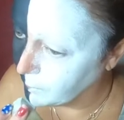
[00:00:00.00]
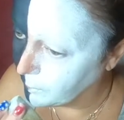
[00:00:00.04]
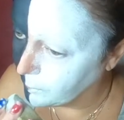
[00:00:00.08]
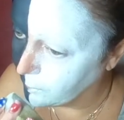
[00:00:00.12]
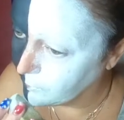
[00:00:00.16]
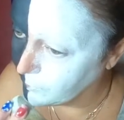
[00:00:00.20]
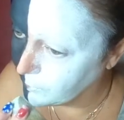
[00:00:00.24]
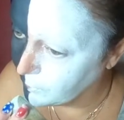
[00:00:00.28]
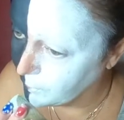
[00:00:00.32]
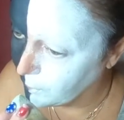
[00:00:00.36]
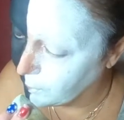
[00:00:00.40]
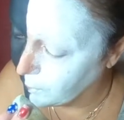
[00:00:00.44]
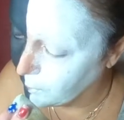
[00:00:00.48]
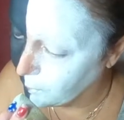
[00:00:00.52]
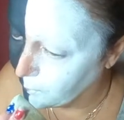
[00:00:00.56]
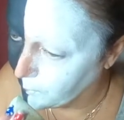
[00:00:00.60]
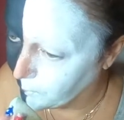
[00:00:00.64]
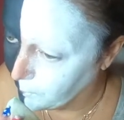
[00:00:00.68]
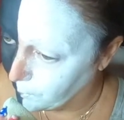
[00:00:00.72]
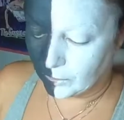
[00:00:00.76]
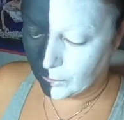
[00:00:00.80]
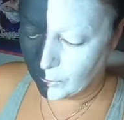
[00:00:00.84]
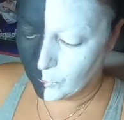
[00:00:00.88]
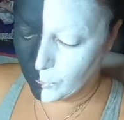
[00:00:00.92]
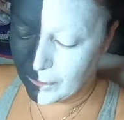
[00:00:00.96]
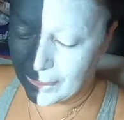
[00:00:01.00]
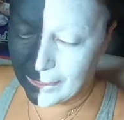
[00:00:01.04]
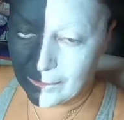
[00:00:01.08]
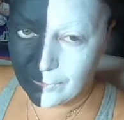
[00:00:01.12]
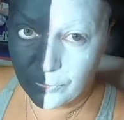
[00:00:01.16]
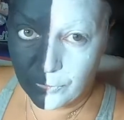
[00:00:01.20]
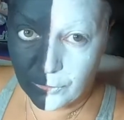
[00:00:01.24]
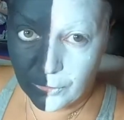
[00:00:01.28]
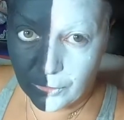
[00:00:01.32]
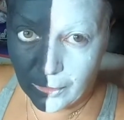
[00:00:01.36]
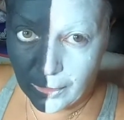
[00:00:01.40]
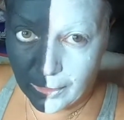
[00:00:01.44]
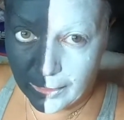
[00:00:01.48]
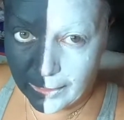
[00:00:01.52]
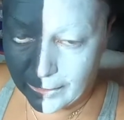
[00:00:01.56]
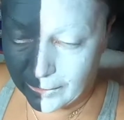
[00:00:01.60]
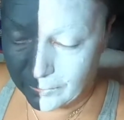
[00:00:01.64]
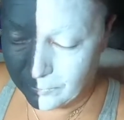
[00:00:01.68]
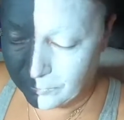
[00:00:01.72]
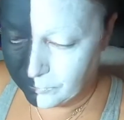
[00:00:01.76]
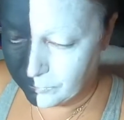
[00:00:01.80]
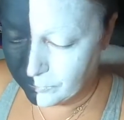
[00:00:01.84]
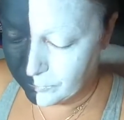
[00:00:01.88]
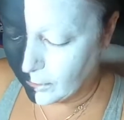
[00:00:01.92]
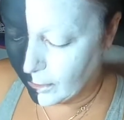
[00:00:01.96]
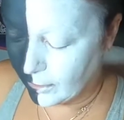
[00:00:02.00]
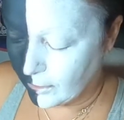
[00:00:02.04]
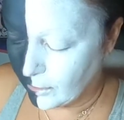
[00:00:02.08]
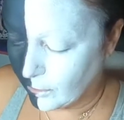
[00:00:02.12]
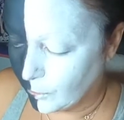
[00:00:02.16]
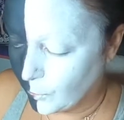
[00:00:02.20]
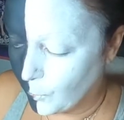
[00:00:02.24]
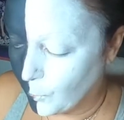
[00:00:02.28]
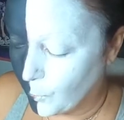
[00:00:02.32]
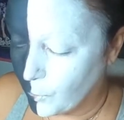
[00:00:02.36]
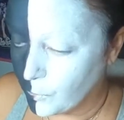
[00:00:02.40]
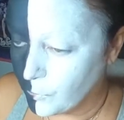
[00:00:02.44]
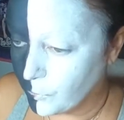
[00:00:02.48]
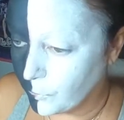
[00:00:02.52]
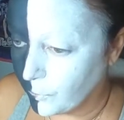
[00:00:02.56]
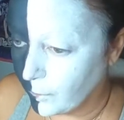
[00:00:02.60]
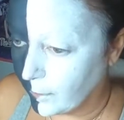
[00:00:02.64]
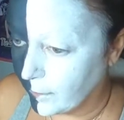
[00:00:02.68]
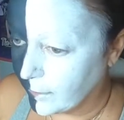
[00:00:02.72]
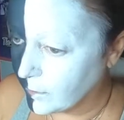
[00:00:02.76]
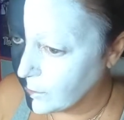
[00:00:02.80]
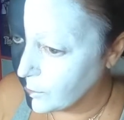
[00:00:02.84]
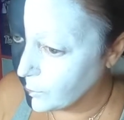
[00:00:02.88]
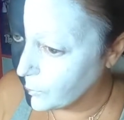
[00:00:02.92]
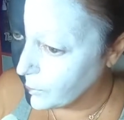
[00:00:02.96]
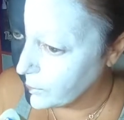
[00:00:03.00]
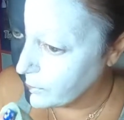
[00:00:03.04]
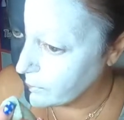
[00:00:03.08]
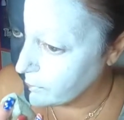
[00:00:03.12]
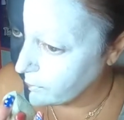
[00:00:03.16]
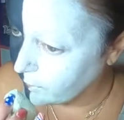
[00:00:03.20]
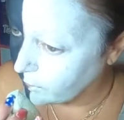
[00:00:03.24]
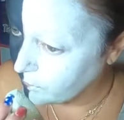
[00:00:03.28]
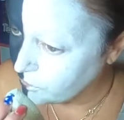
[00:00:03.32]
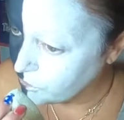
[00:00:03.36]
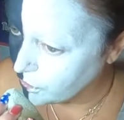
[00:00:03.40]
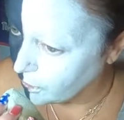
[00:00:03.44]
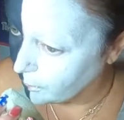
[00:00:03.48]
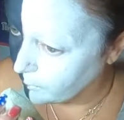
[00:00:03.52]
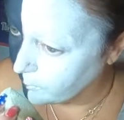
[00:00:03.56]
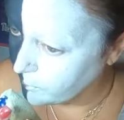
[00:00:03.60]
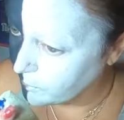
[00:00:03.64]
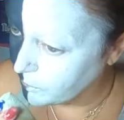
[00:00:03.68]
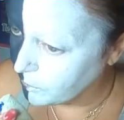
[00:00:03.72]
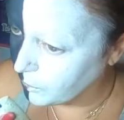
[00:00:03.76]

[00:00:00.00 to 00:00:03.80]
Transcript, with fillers: cover that up. Whatever I kind of go over, I can always touch up